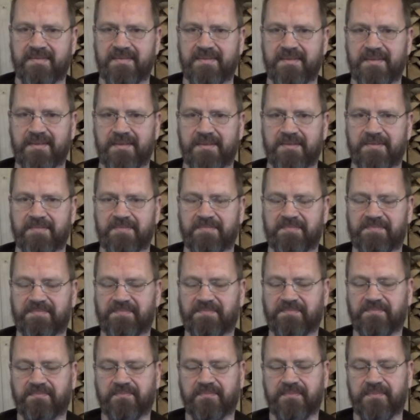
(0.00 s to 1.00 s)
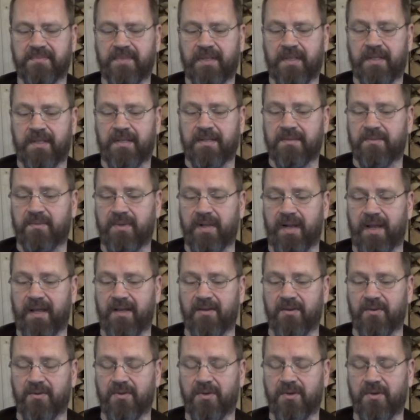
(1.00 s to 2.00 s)
Yeah. Well, I
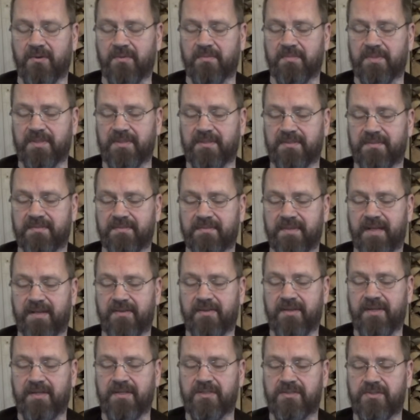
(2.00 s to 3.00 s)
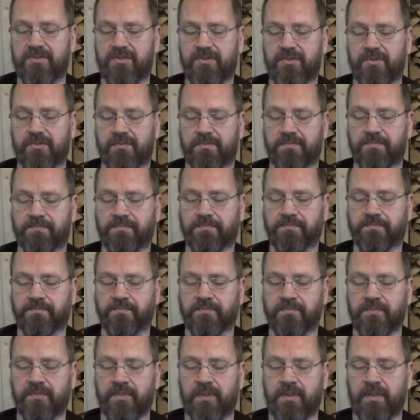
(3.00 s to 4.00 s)
don't know, but I think it's true.
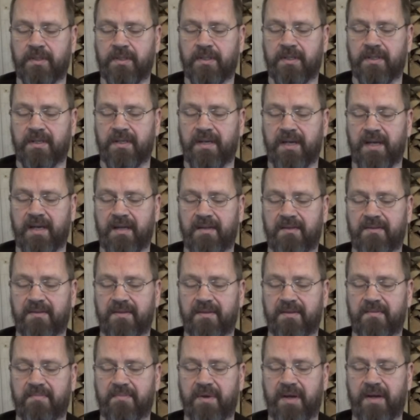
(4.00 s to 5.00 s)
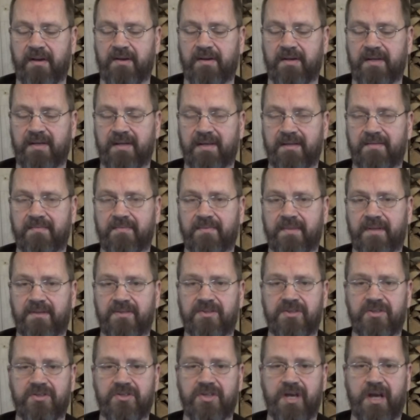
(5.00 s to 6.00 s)
And apparently
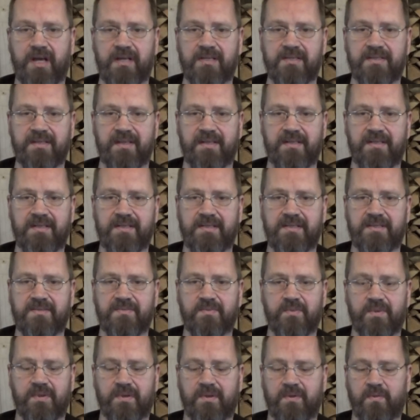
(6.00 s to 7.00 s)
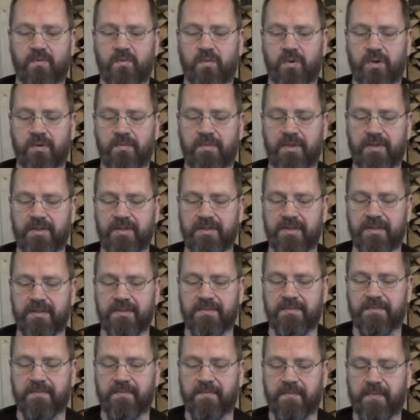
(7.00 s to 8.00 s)
there's a chance that this woman,
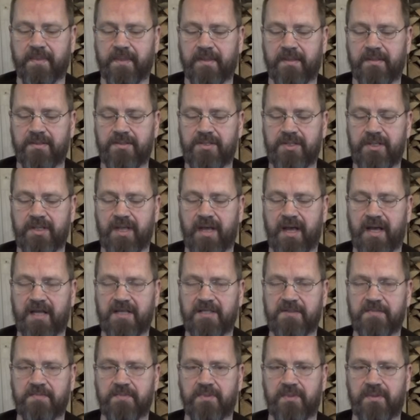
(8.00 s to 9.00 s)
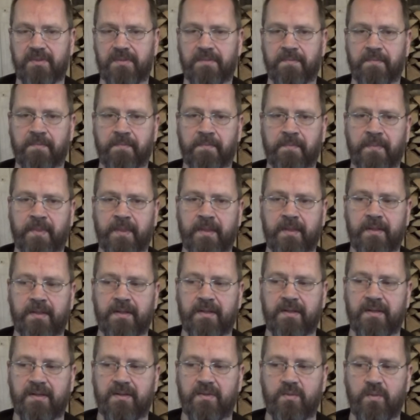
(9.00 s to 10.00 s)
Gina Haspel,
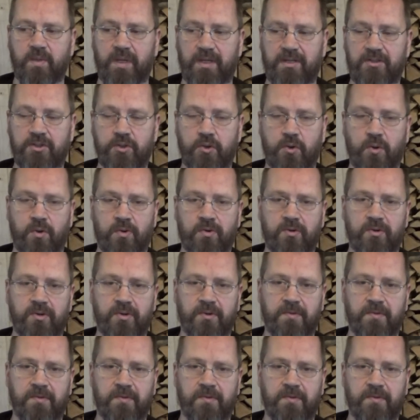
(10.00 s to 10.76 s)
will talk